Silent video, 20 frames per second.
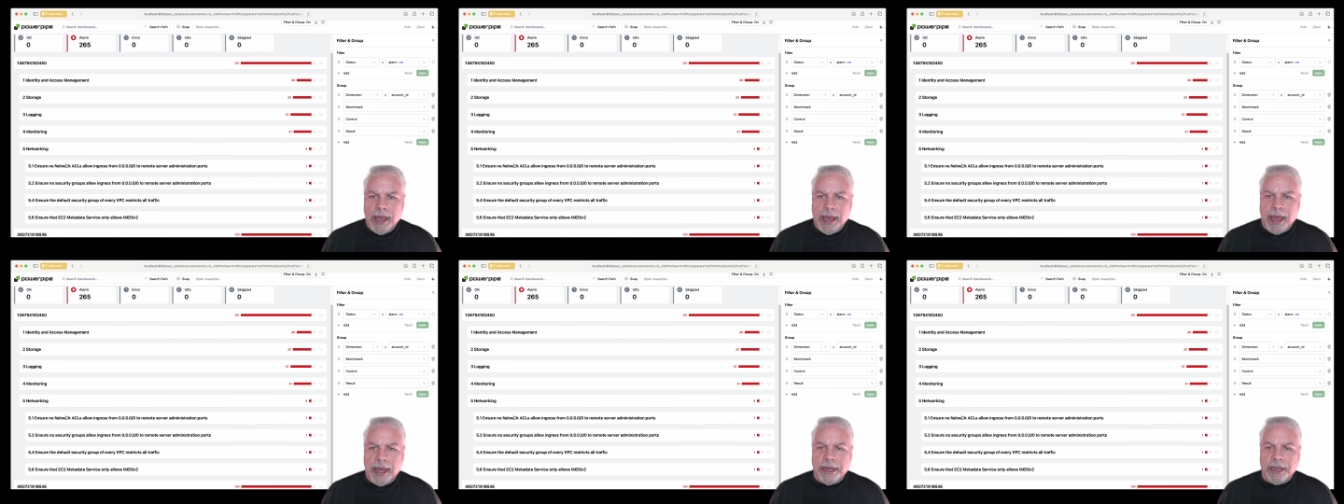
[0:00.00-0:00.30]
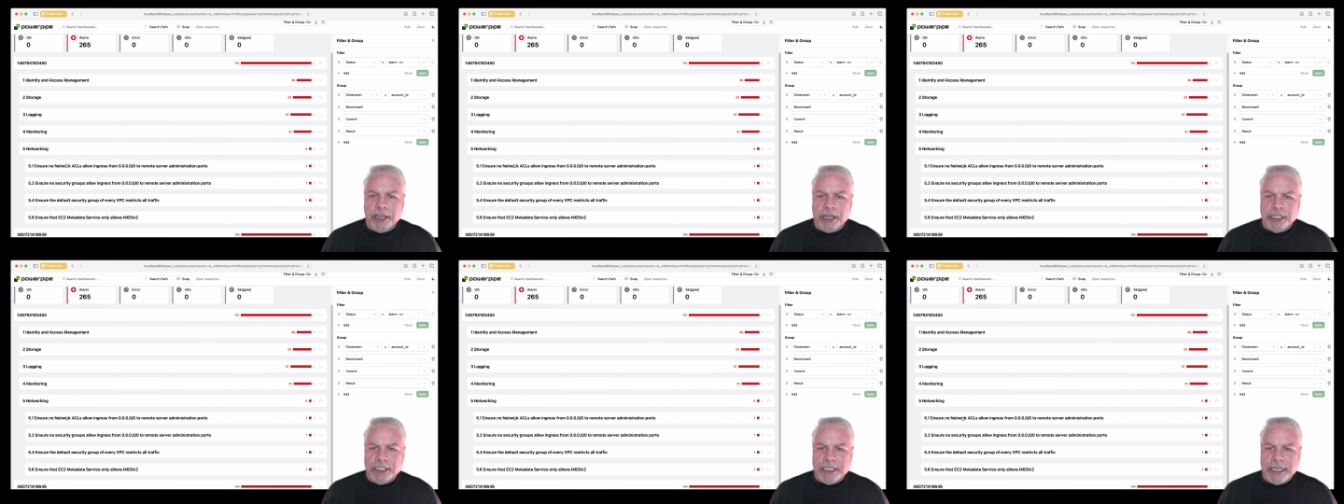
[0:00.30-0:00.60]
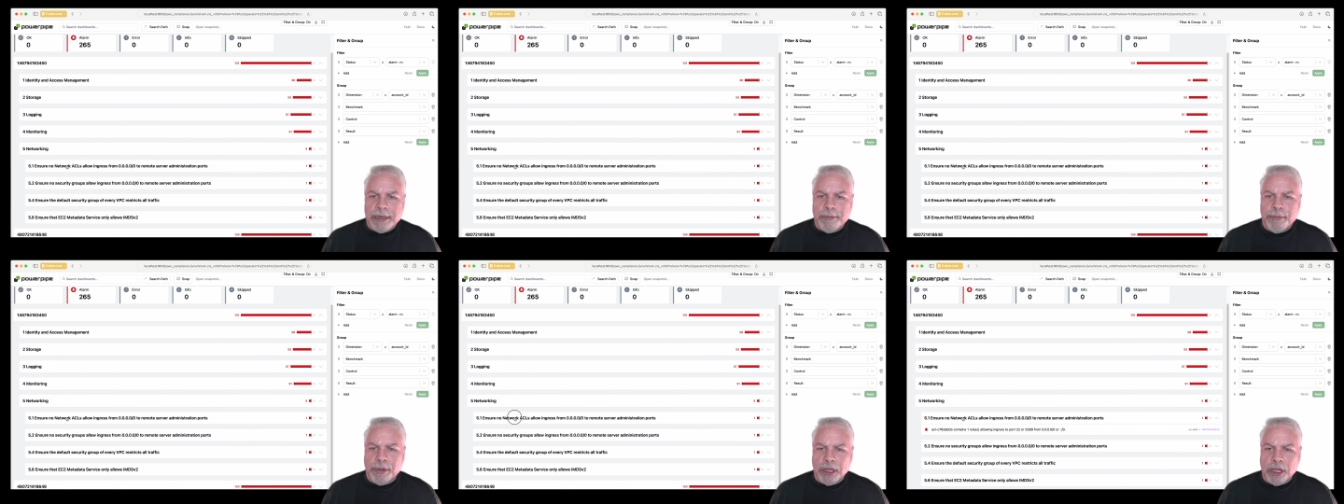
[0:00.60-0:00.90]
And you can
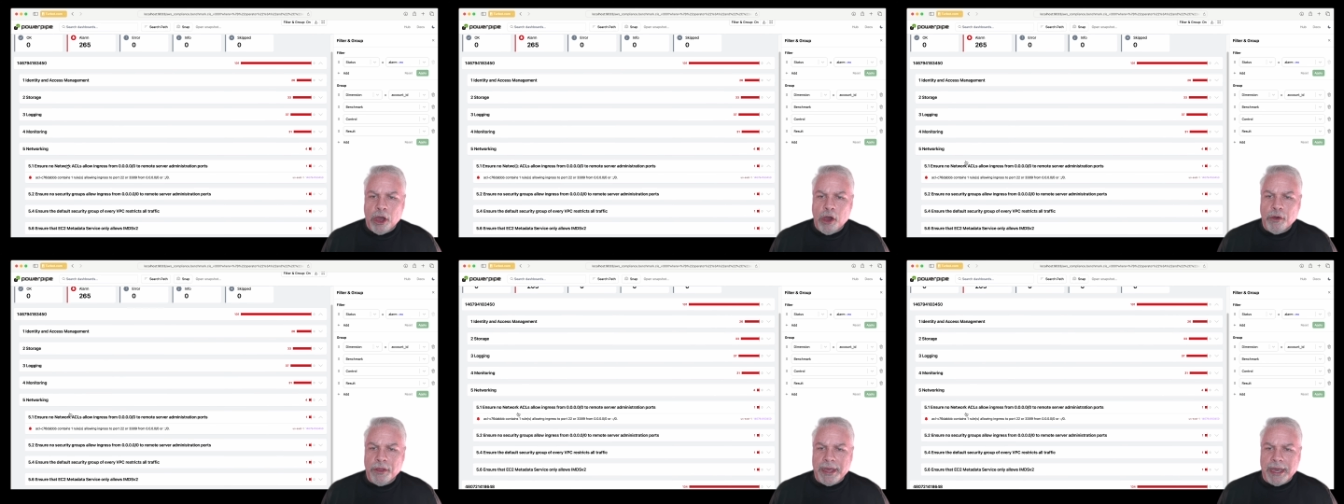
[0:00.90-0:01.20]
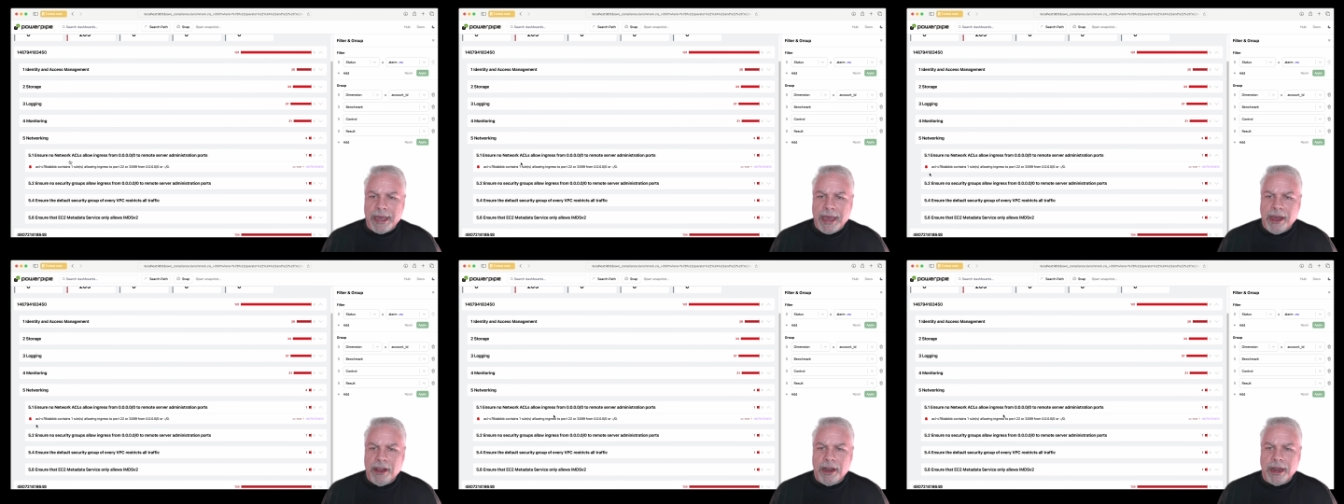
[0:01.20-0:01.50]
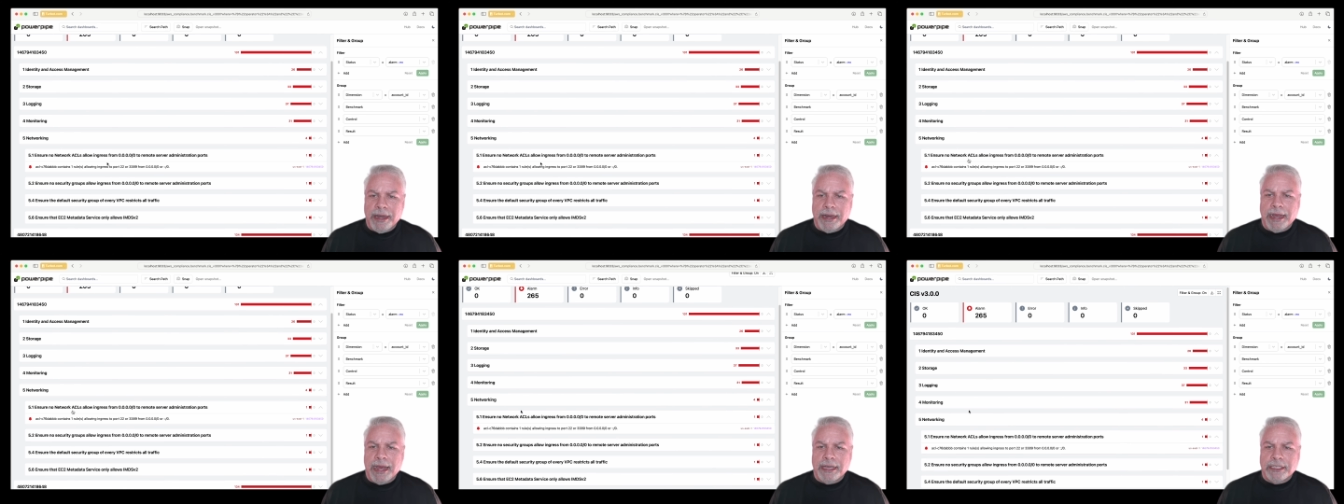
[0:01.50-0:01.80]
see below the account
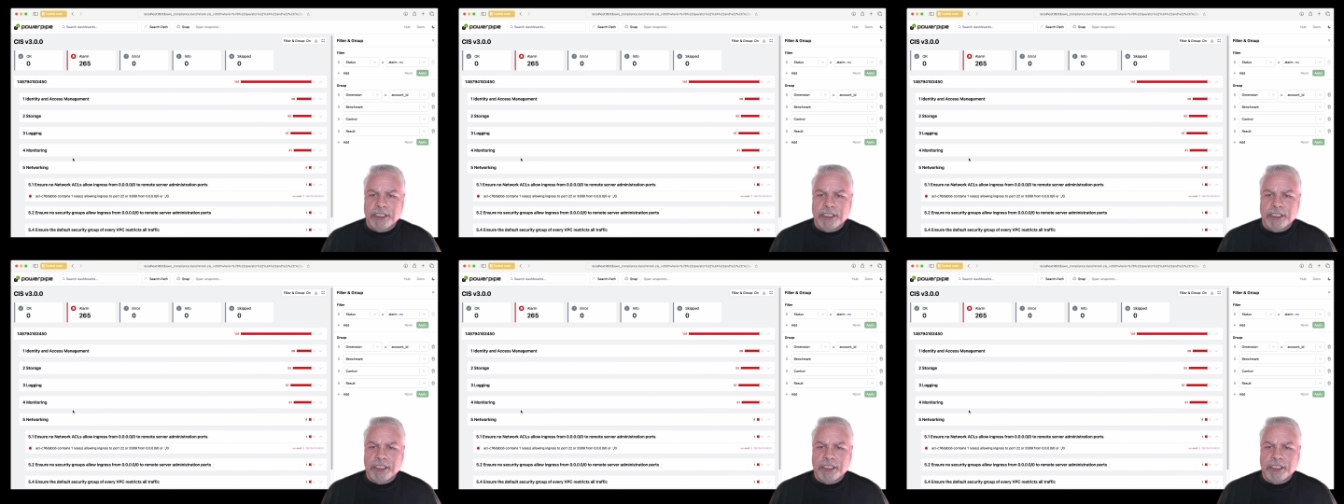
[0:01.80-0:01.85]
ID,